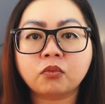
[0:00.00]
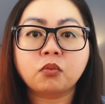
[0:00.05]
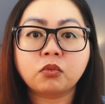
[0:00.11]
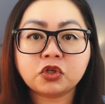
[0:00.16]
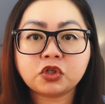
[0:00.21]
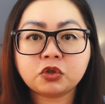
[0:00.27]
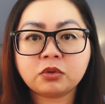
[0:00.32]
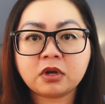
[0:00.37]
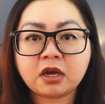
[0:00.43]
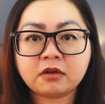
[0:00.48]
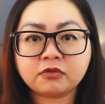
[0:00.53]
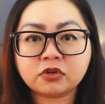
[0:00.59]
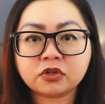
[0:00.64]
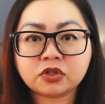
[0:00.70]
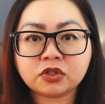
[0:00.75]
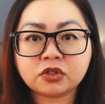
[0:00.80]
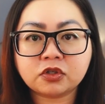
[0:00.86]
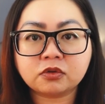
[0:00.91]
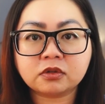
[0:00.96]
once you have your
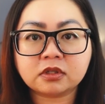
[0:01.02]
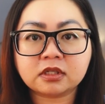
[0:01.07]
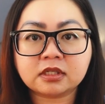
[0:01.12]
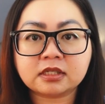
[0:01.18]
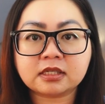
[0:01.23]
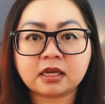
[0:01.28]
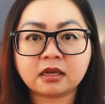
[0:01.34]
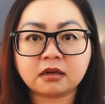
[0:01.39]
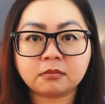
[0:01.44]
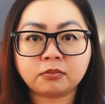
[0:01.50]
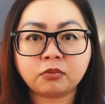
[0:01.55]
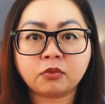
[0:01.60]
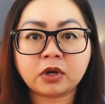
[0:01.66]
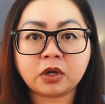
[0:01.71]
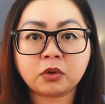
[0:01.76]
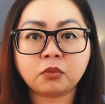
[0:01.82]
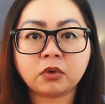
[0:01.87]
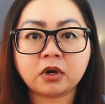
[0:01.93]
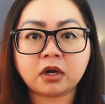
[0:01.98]
students at a
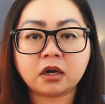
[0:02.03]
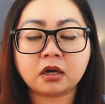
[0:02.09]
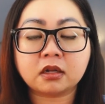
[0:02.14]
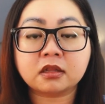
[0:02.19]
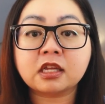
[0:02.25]
point where